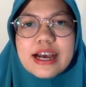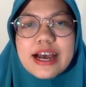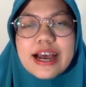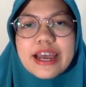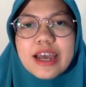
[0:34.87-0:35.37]

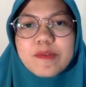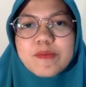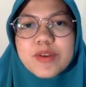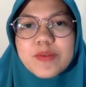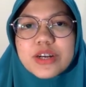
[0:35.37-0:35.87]
I have
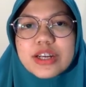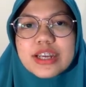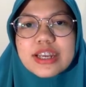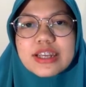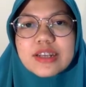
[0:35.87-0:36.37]
been
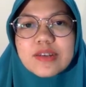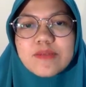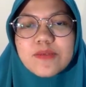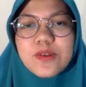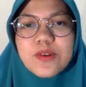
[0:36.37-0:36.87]
working
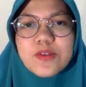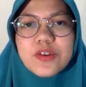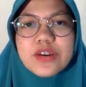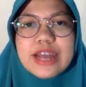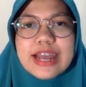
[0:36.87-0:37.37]
for
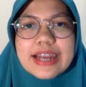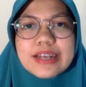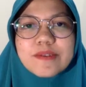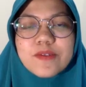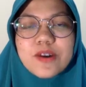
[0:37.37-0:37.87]
front
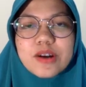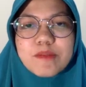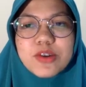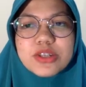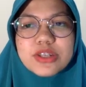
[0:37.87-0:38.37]
end for
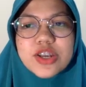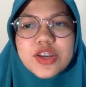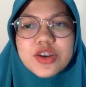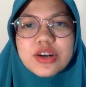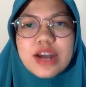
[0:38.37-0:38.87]
almost a
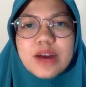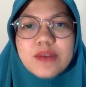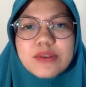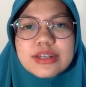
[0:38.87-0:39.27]
year now,